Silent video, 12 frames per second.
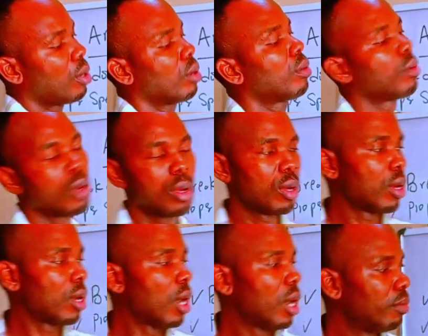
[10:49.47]
or
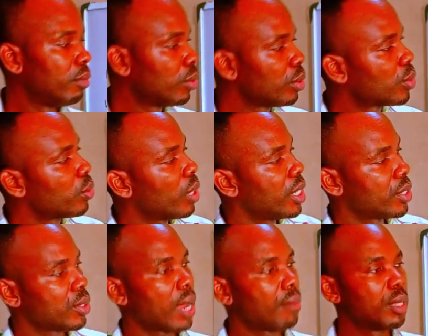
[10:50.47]
root
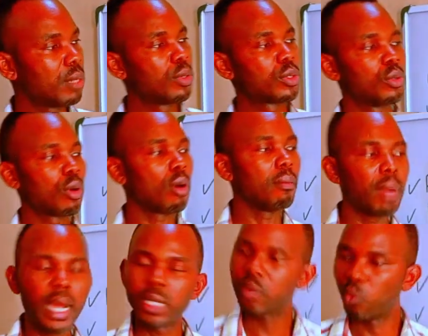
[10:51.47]
words. You can be able to
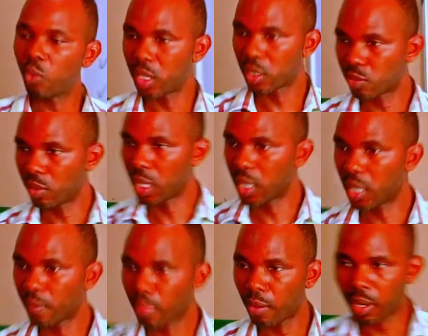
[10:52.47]
combine words
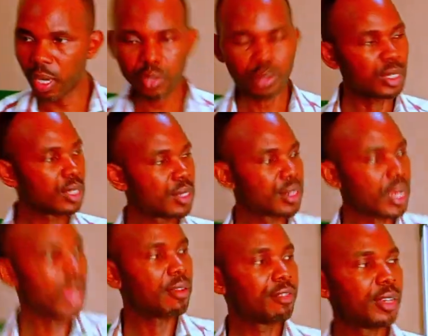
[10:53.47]
together. All right, so this is
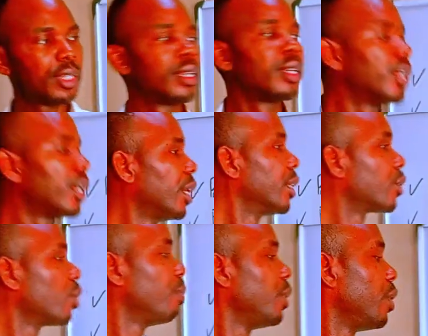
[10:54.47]
hyphen. So